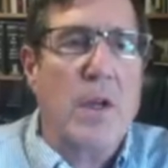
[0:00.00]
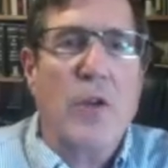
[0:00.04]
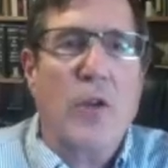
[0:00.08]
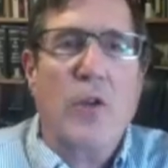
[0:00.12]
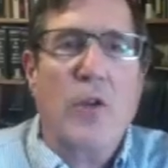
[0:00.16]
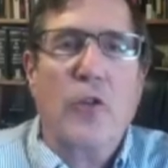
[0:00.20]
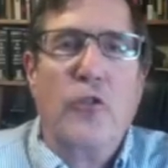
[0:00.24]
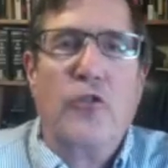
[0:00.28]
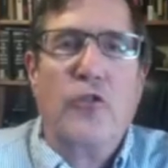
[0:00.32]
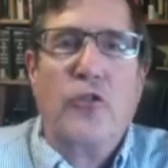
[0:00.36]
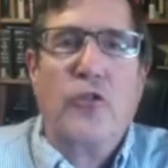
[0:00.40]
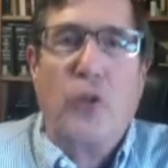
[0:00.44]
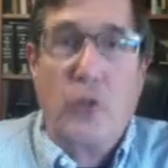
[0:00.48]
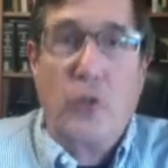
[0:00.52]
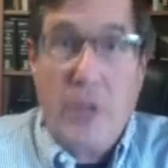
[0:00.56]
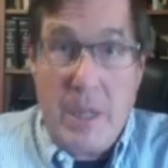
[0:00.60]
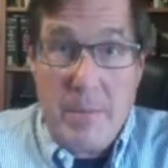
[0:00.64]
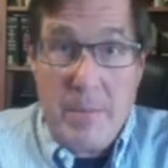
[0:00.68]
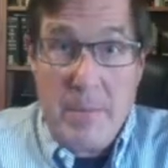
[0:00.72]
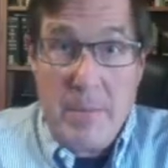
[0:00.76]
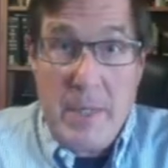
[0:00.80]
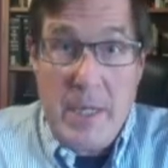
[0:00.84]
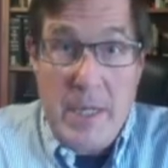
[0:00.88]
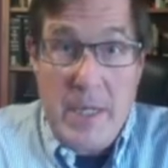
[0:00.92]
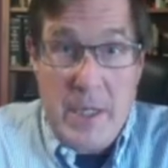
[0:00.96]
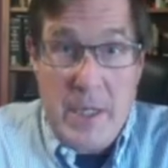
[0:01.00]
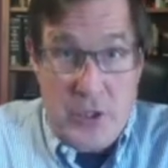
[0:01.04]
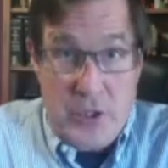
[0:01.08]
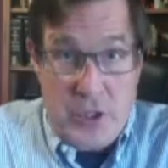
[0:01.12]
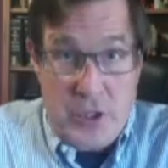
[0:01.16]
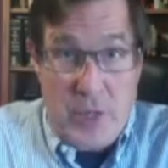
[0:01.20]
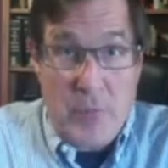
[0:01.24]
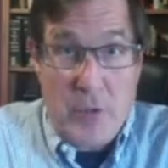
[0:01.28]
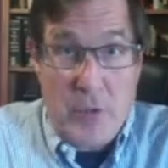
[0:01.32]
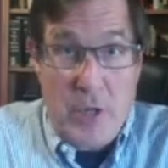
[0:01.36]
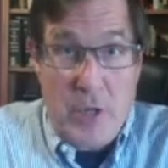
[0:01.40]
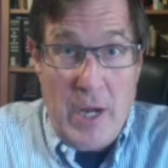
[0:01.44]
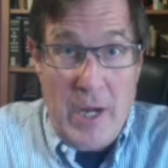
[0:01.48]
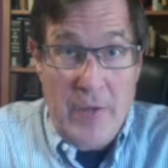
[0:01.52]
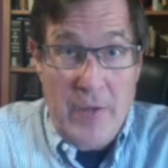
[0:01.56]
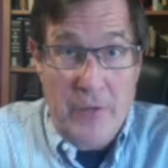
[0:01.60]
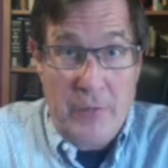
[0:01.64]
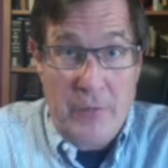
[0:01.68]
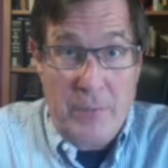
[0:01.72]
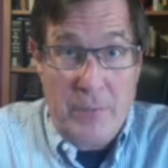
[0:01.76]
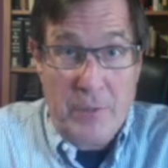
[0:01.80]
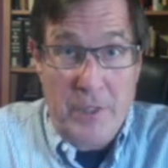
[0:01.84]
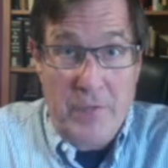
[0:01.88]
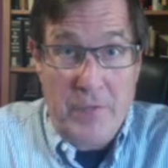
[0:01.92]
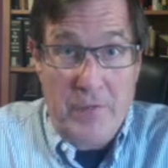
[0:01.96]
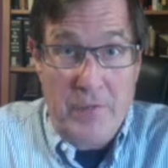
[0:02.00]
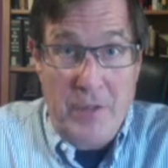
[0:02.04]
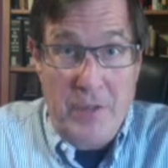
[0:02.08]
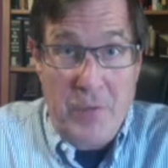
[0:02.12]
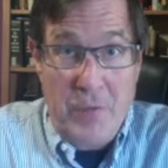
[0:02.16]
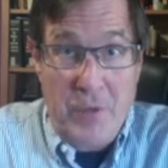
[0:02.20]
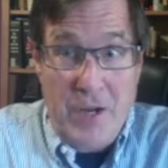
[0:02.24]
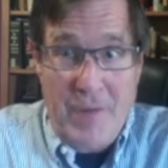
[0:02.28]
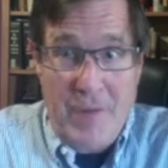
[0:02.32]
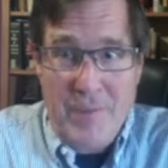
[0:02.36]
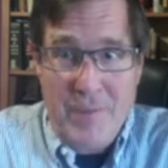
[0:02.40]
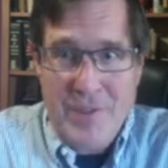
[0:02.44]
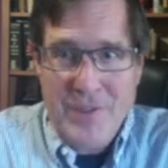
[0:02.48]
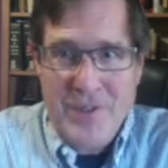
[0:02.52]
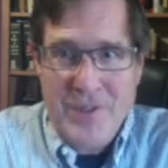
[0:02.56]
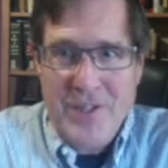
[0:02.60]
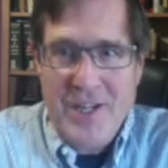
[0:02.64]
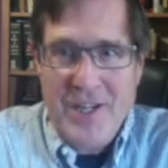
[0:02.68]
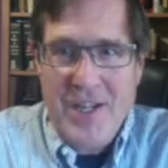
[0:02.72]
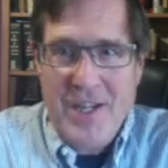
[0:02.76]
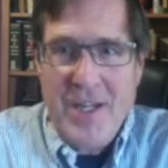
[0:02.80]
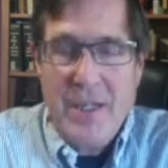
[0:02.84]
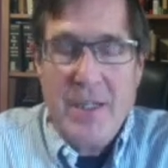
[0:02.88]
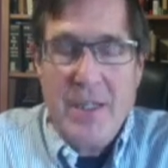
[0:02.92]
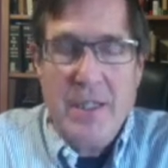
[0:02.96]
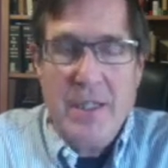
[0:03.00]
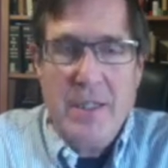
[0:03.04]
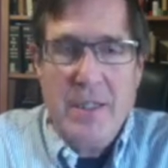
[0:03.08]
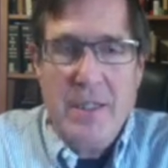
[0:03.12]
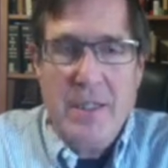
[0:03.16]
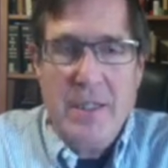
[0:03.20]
So let me summarize briefly what I've been saying.